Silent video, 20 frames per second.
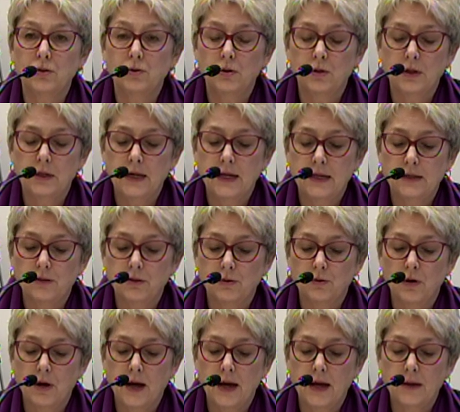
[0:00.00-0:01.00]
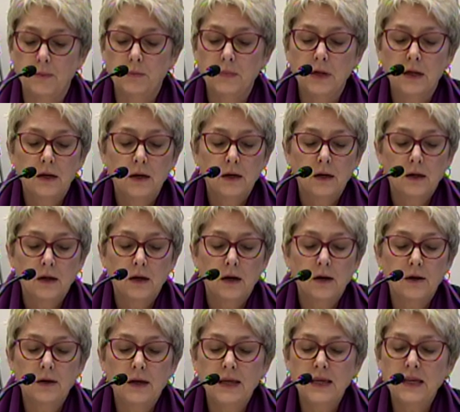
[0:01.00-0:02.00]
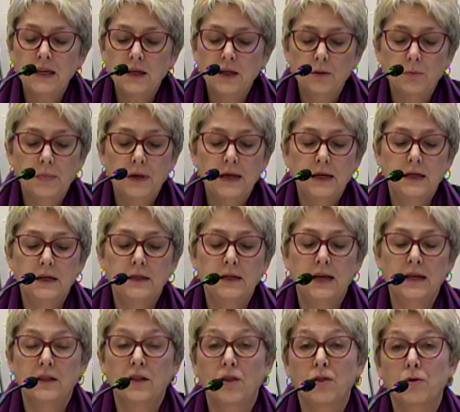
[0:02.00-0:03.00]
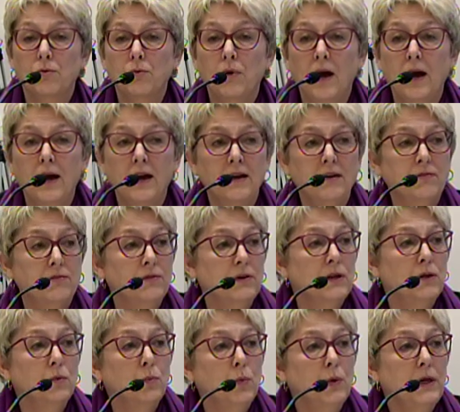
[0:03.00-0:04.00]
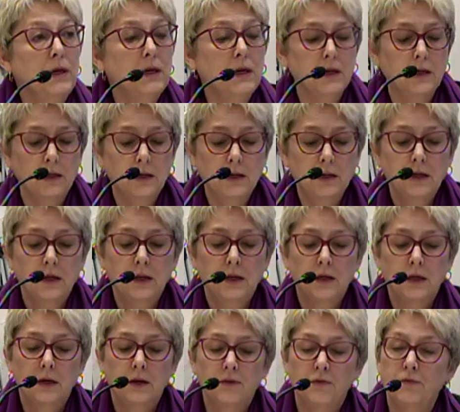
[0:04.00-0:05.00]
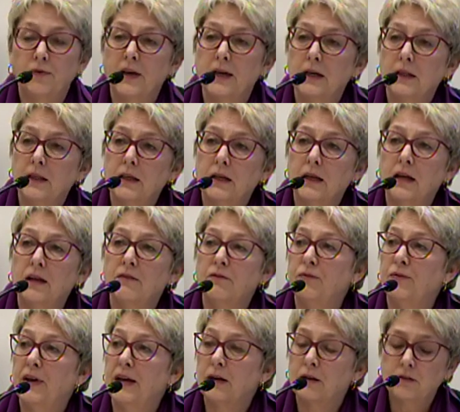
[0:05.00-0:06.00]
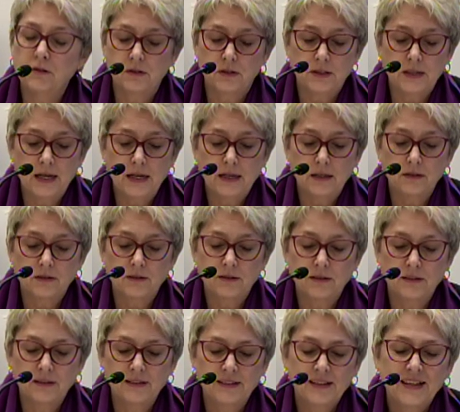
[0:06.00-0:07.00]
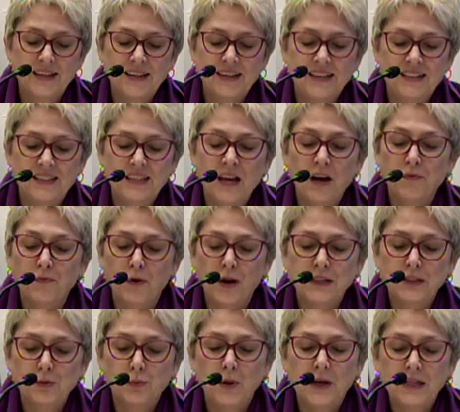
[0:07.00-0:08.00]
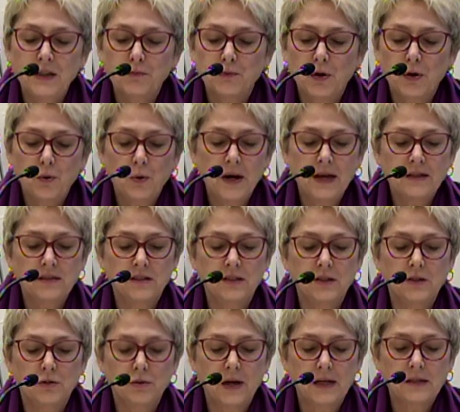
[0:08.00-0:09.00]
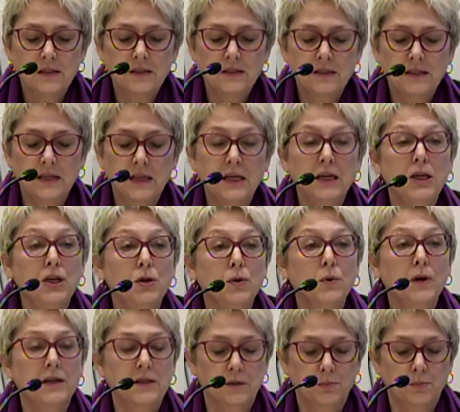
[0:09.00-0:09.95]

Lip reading: organized crime, are incubated and thrive in weak, failing, and failed states. The FY20 request addresses key U.S.